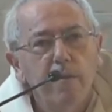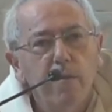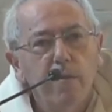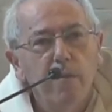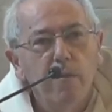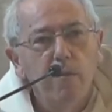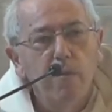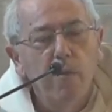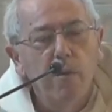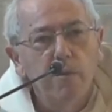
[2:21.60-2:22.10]

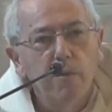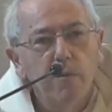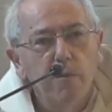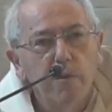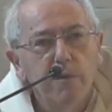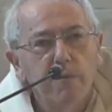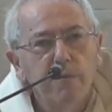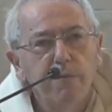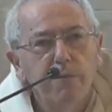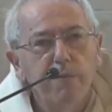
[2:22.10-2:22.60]
what
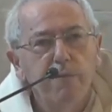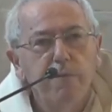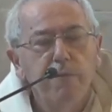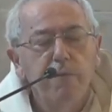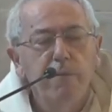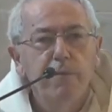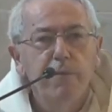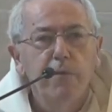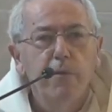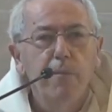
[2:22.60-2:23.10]
was
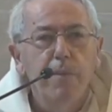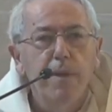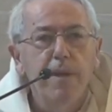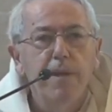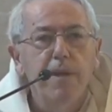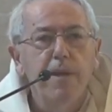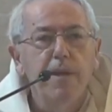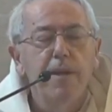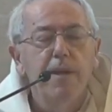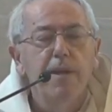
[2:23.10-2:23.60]
to
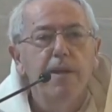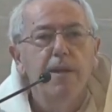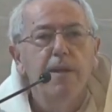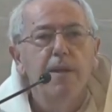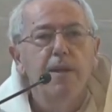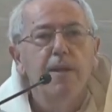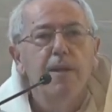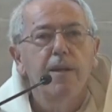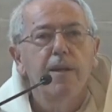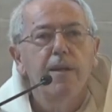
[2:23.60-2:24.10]
be
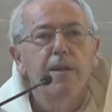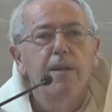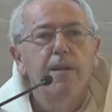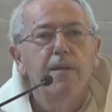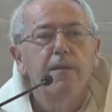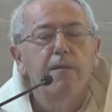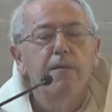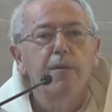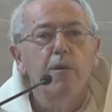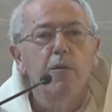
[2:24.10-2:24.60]

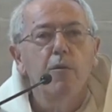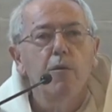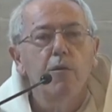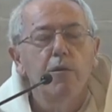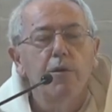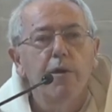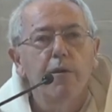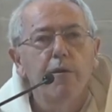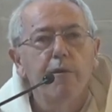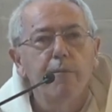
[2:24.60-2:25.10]
the
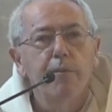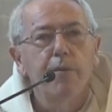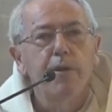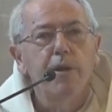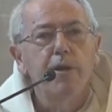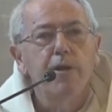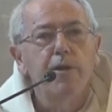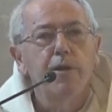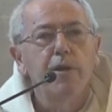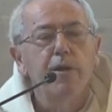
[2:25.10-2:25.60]
order of
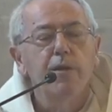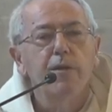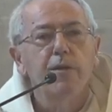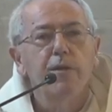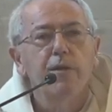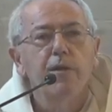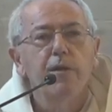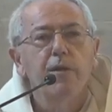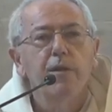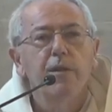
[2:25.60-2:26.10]

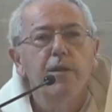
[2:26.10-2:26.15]
preachers